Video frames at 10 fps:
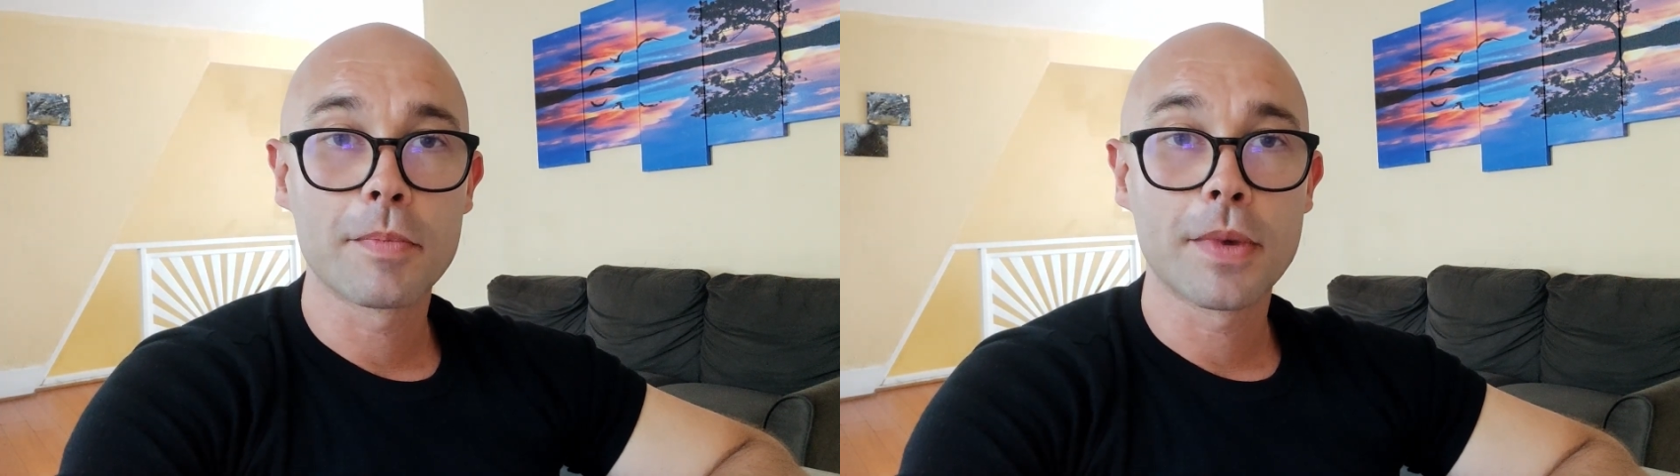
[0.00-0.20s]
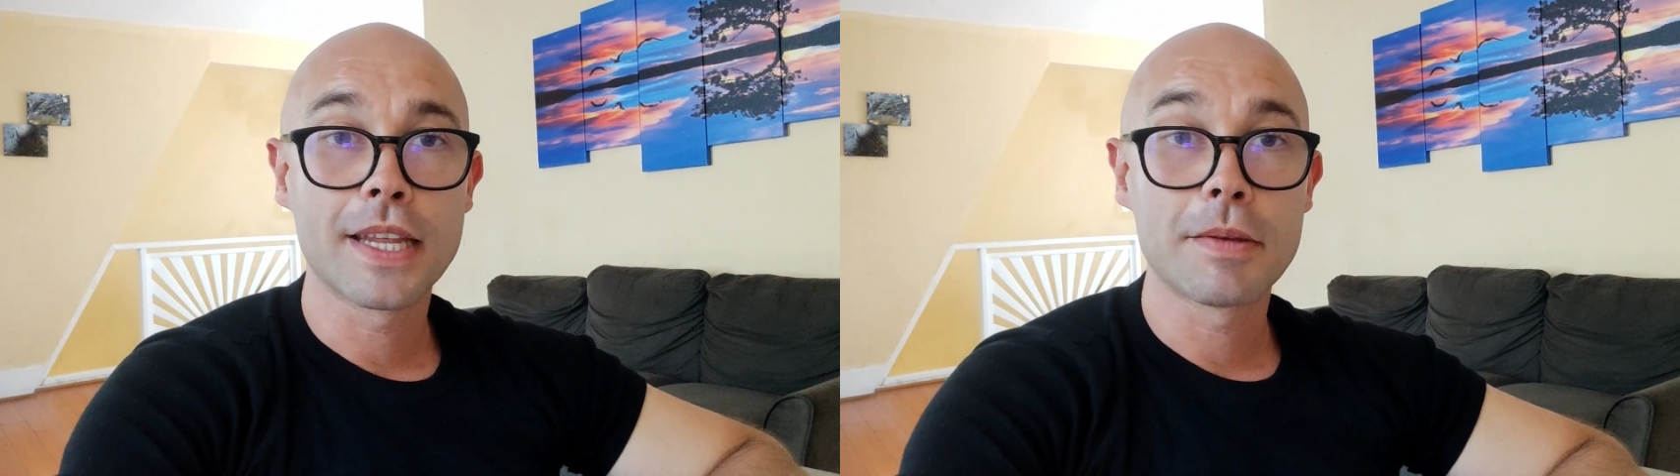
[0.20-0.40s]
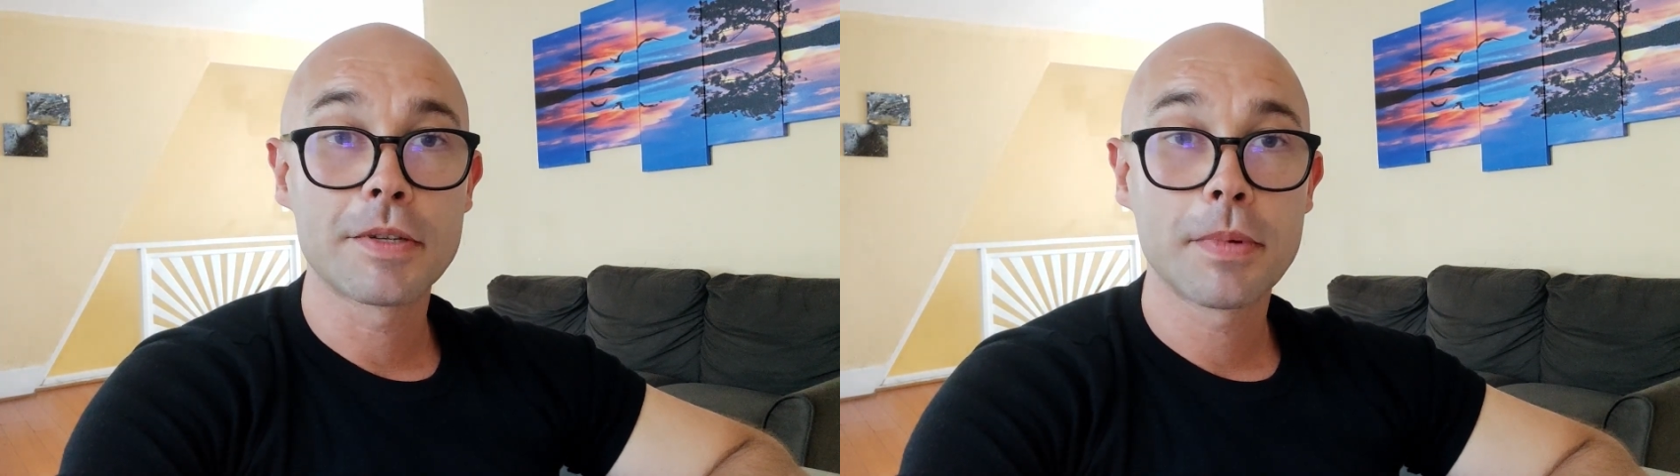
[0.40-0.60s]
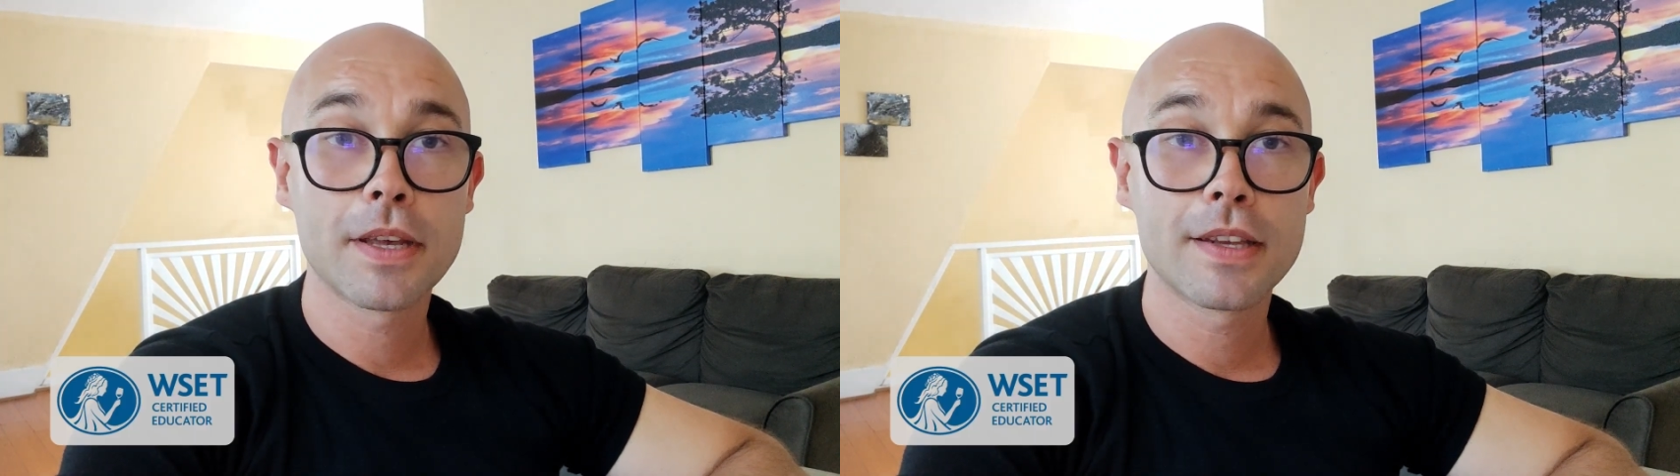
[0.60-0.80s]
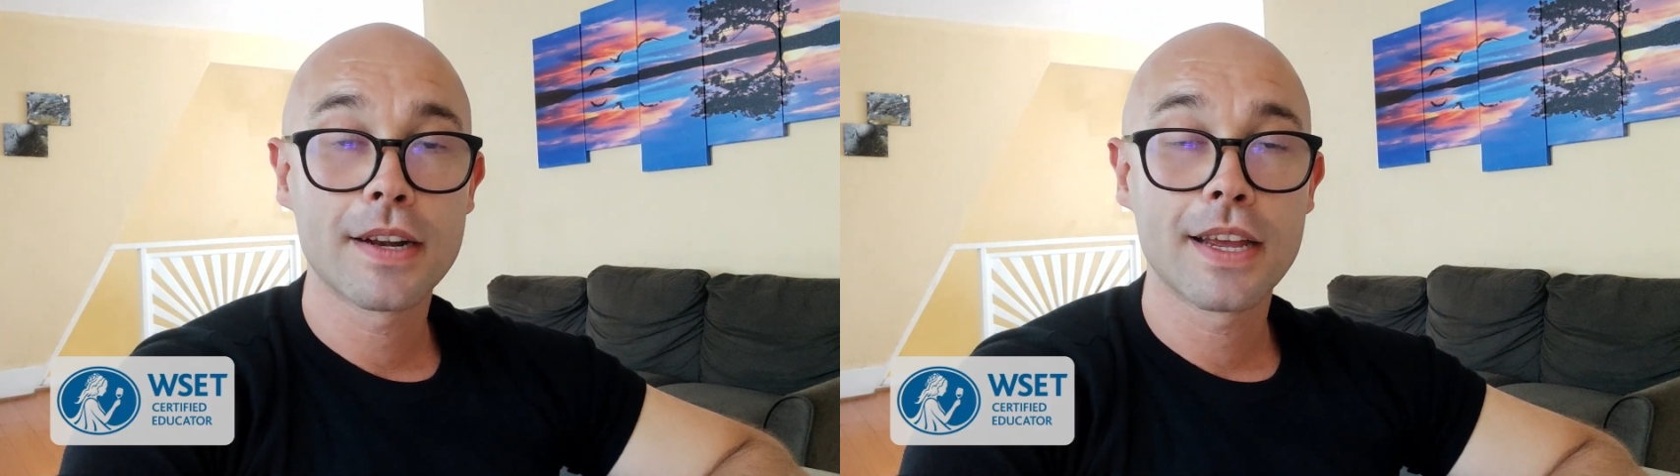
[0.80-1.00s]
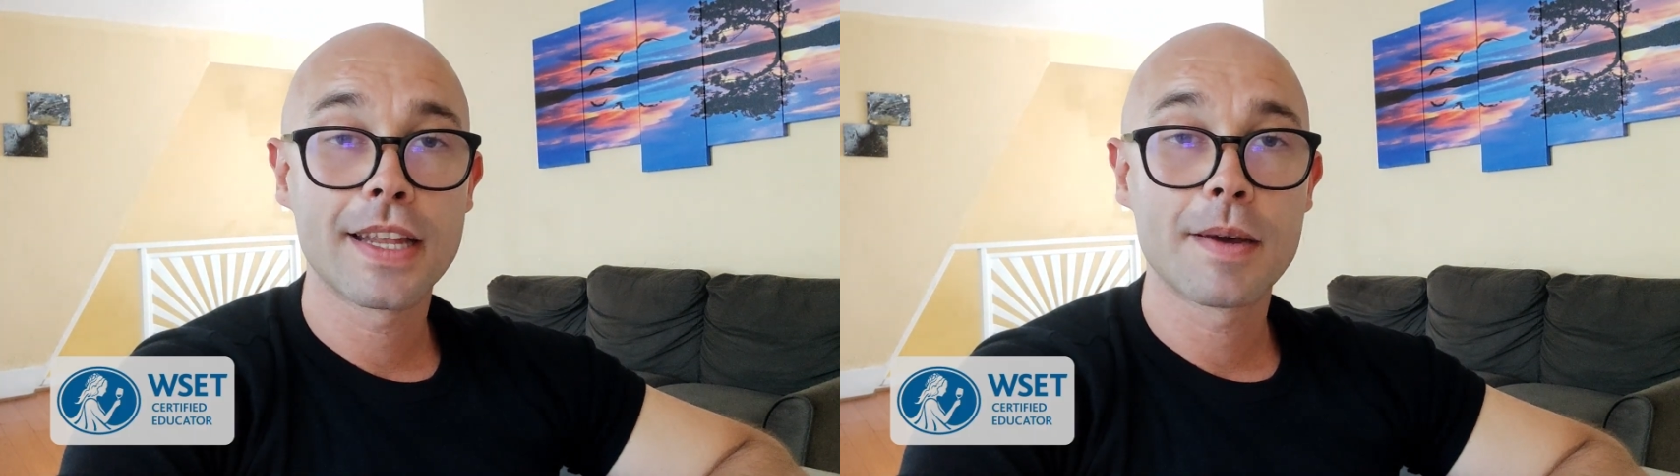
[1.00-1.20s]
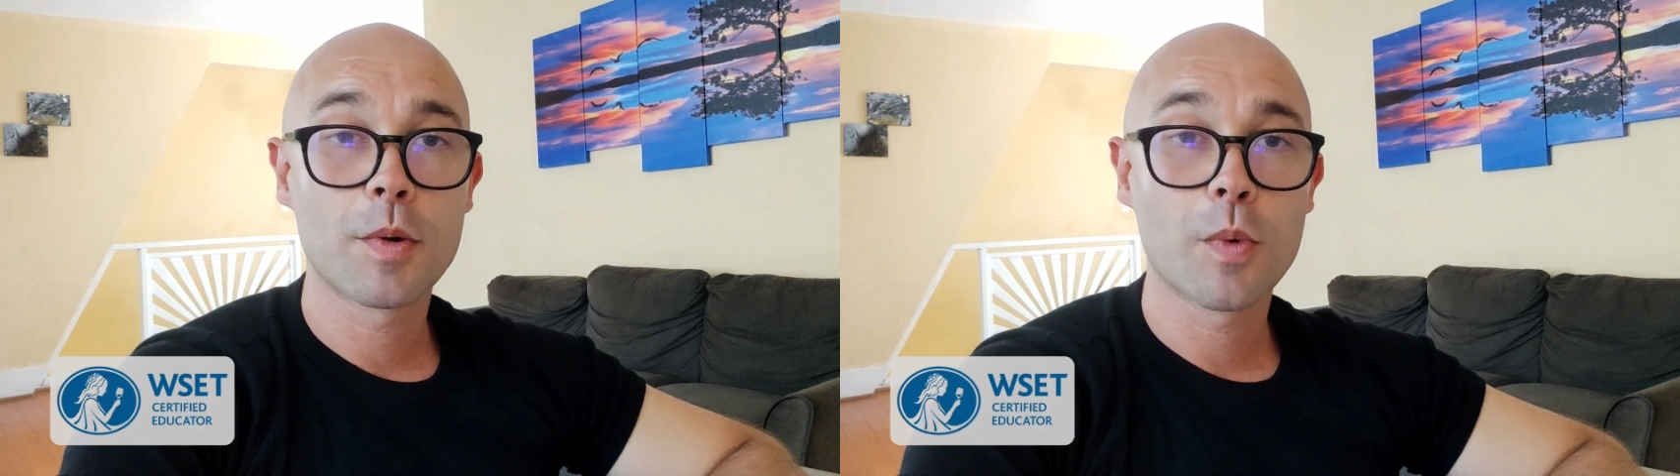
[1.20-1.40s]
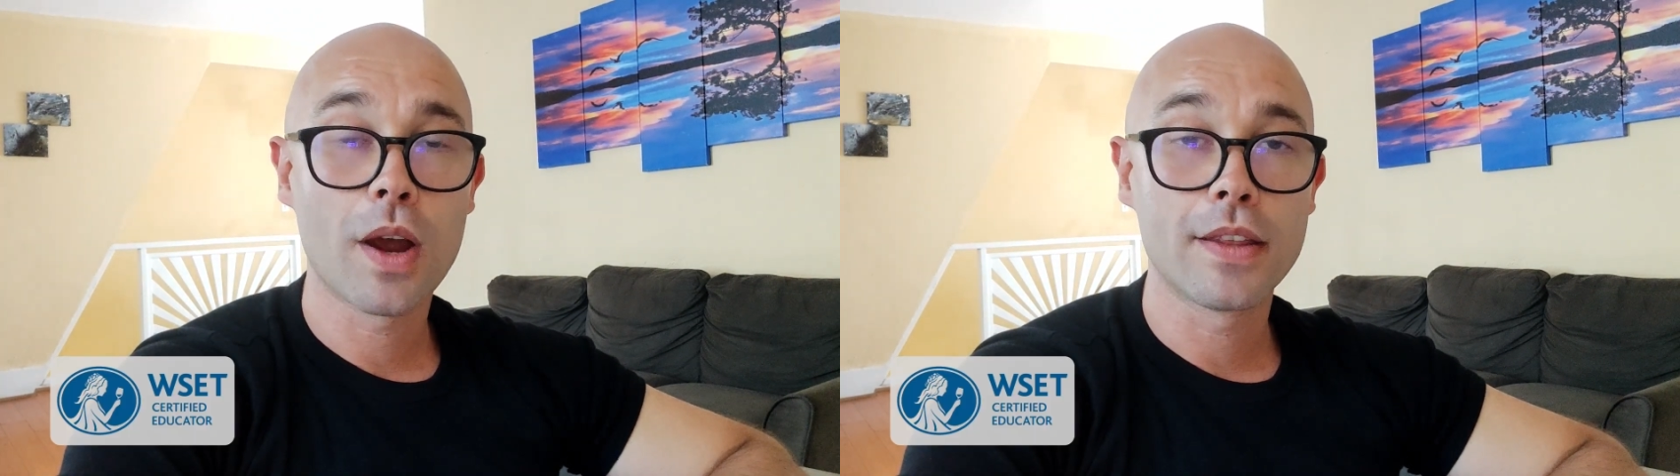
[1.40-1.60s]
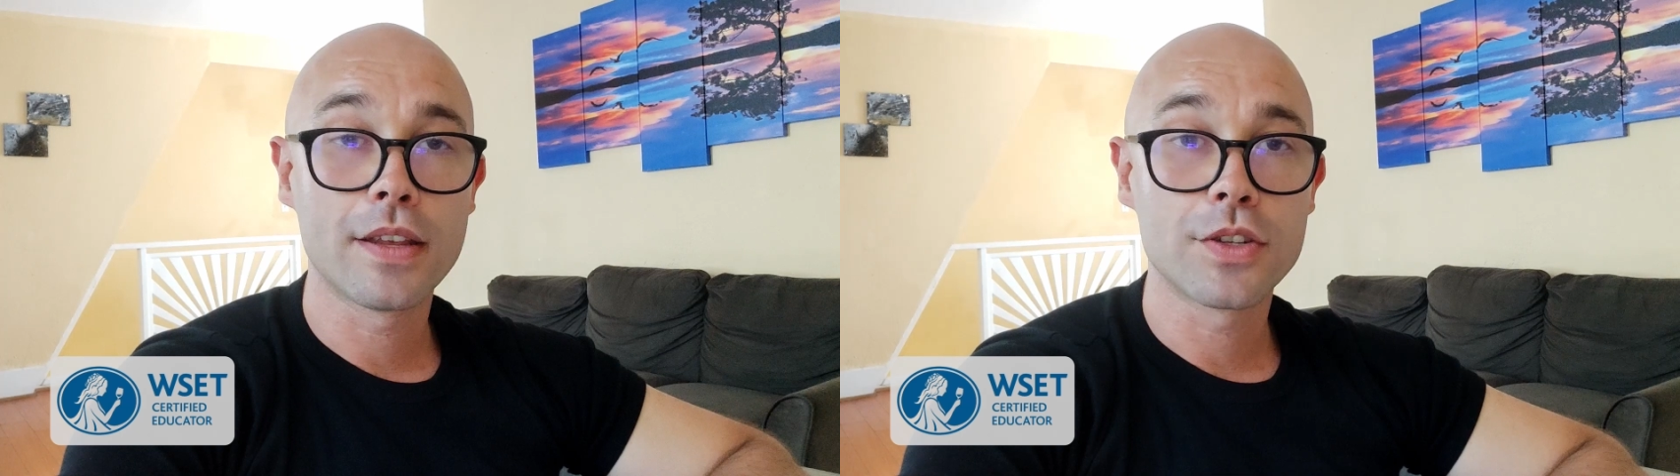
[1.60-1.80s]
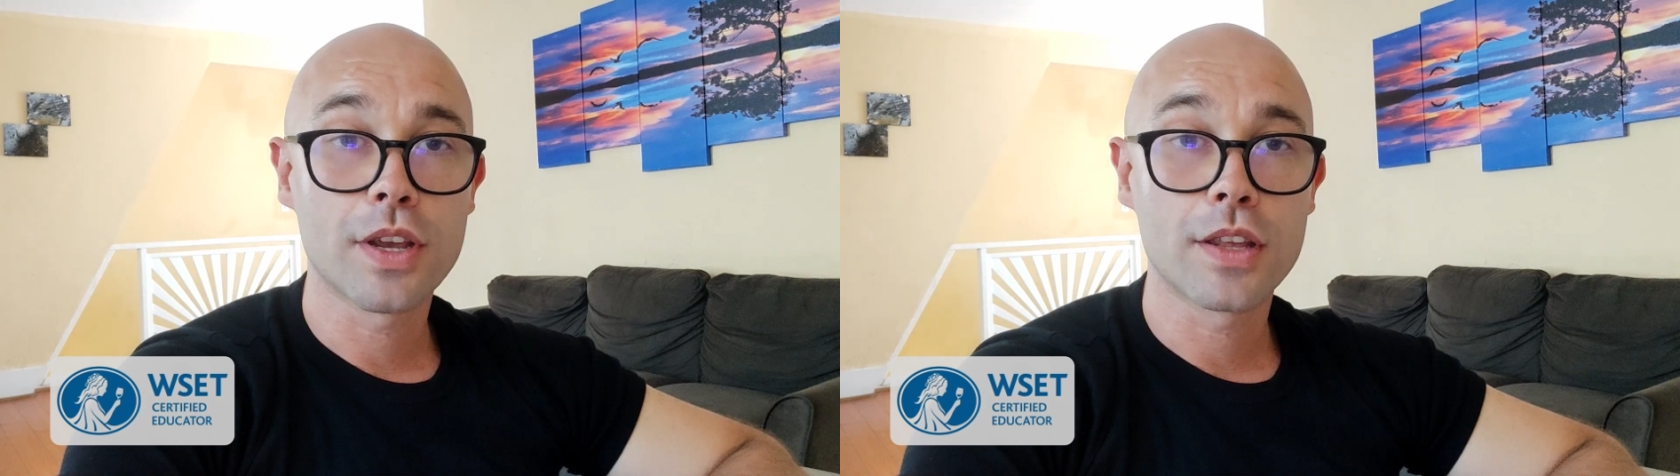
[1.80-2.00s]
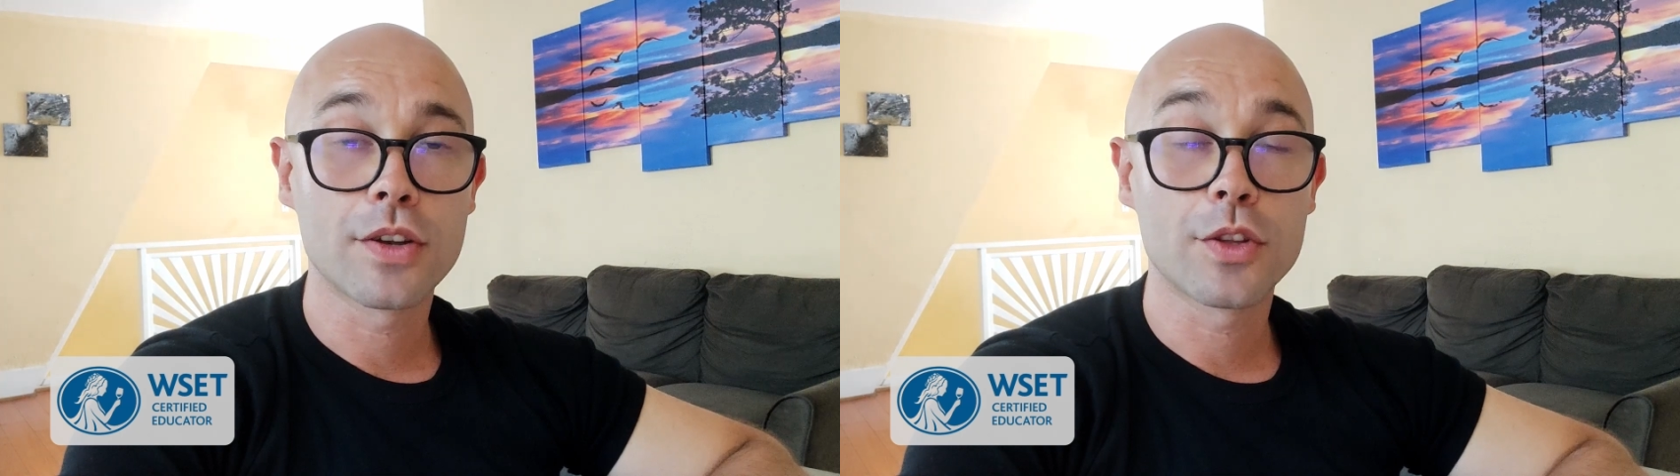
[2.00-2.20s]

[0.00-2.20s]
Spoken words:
My name is Peter and I'm a wine educator.